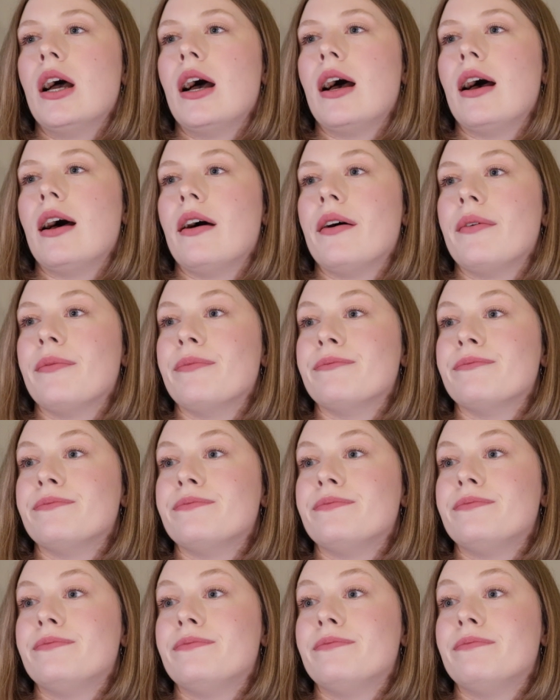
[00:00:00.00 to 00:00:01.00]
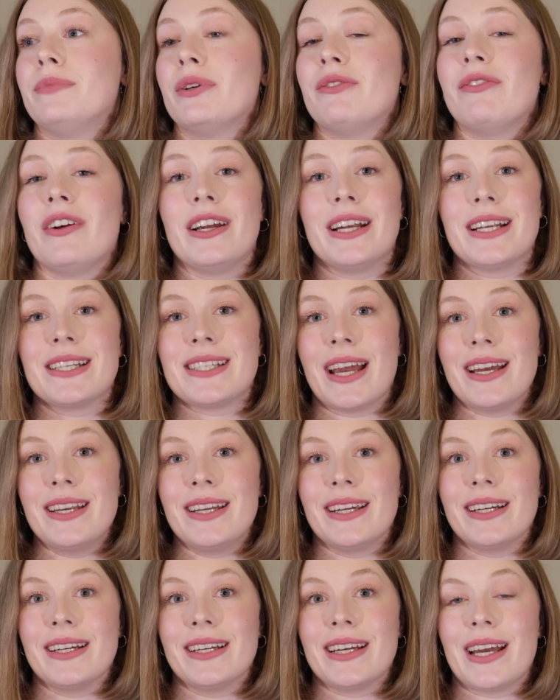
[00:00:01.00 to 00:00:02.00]
but very
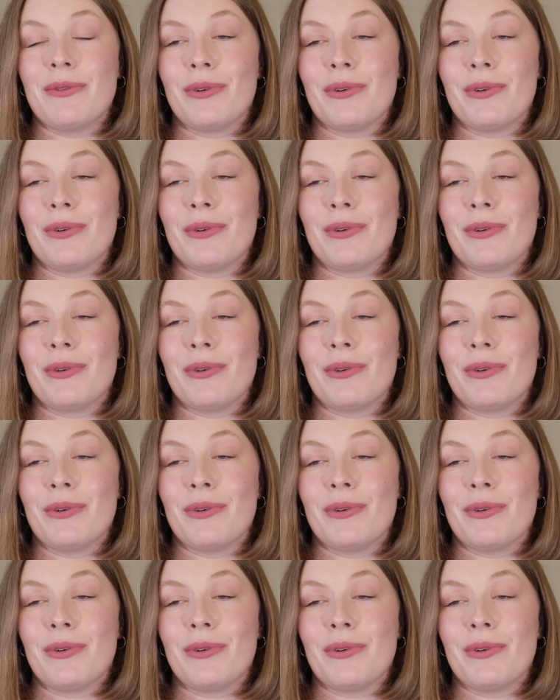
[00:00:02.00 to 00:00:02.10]
exciting.